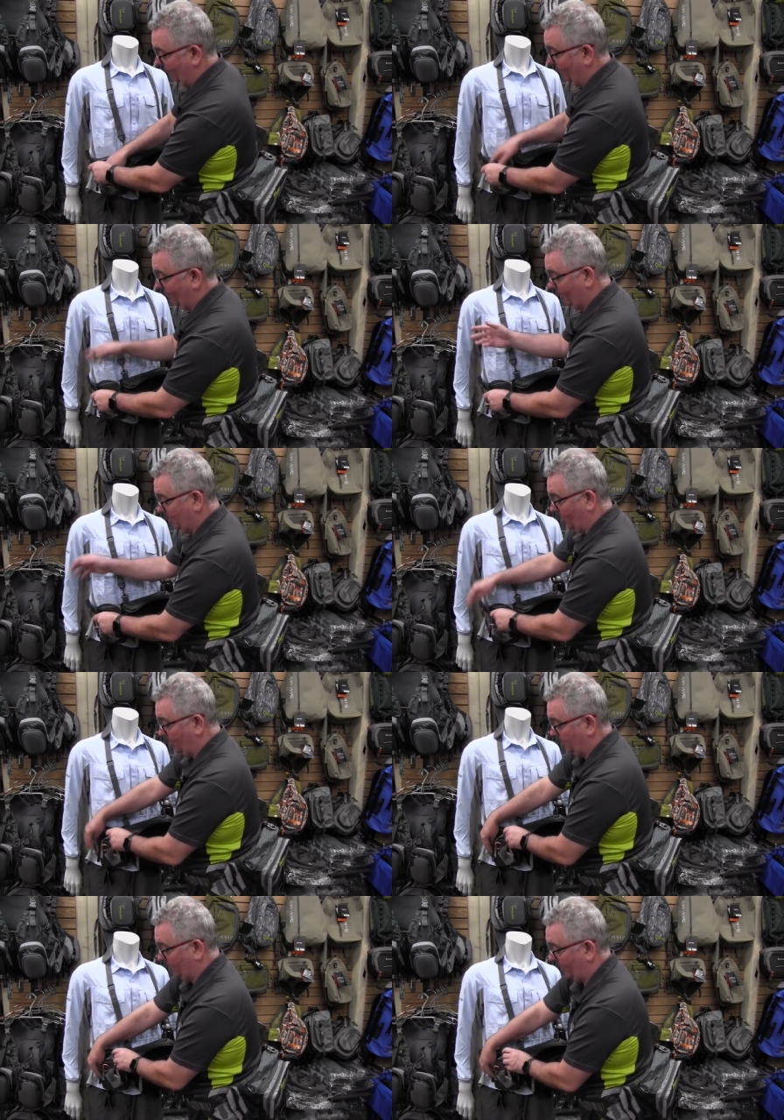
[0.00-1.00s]
various
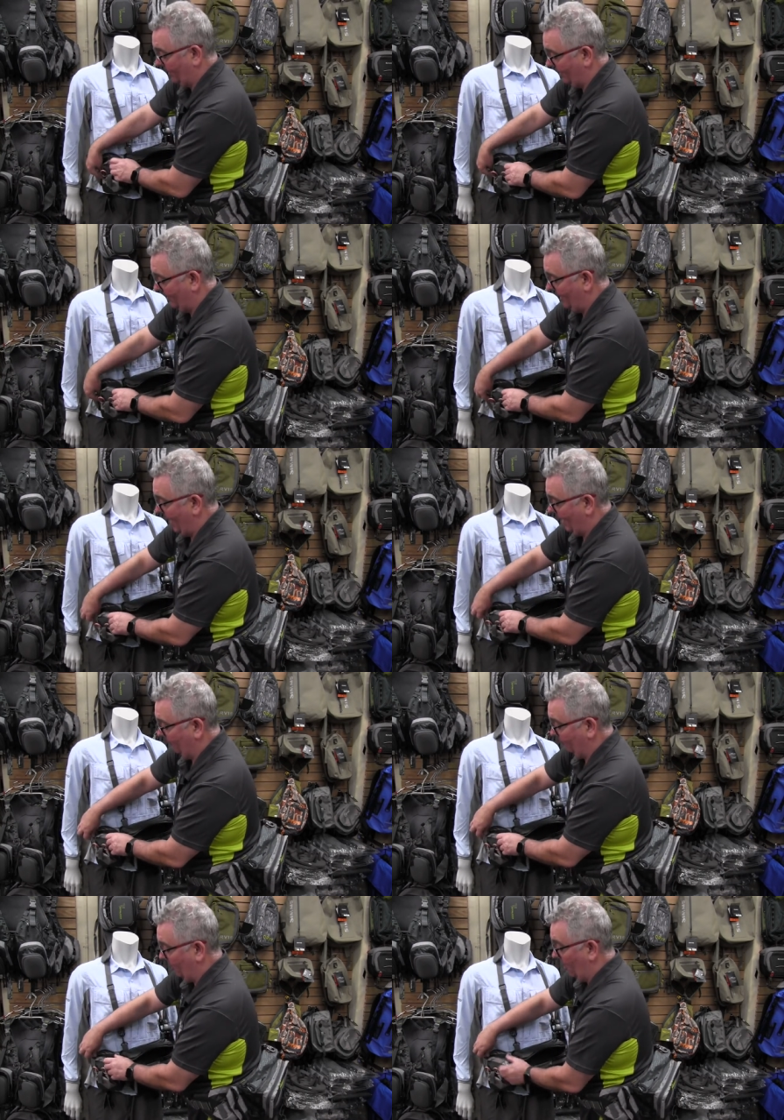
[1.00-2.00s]
sizes for other,
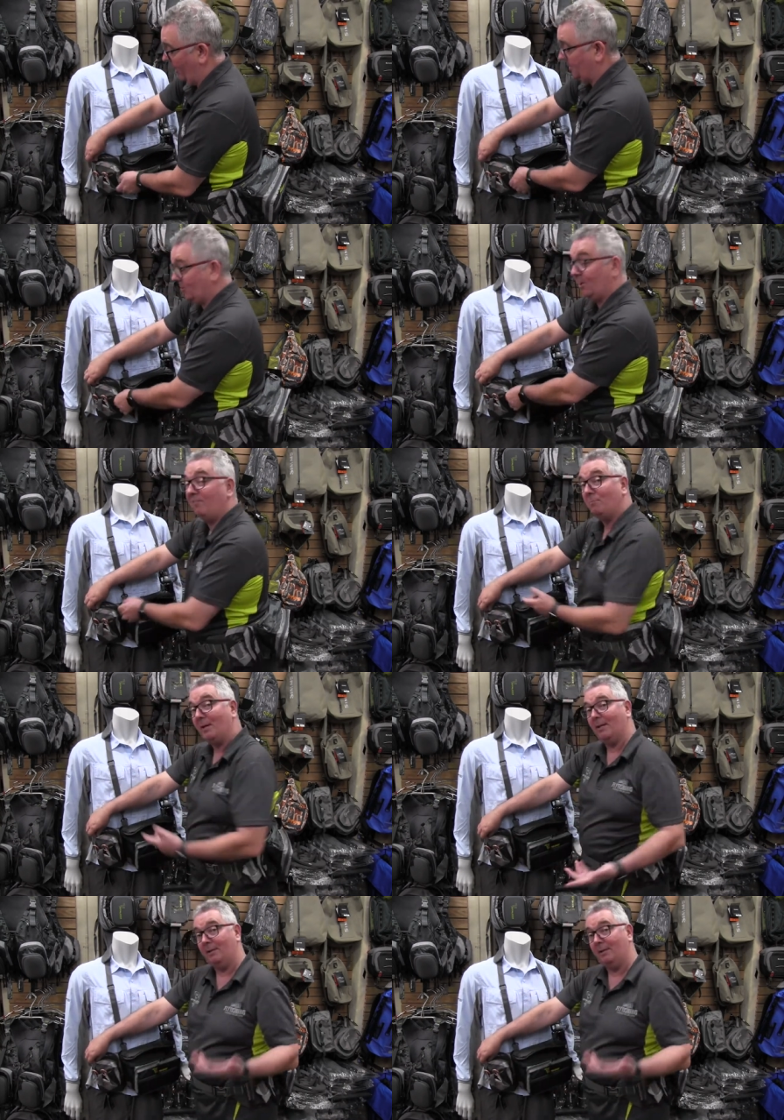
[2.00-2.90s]
other flies. Could even be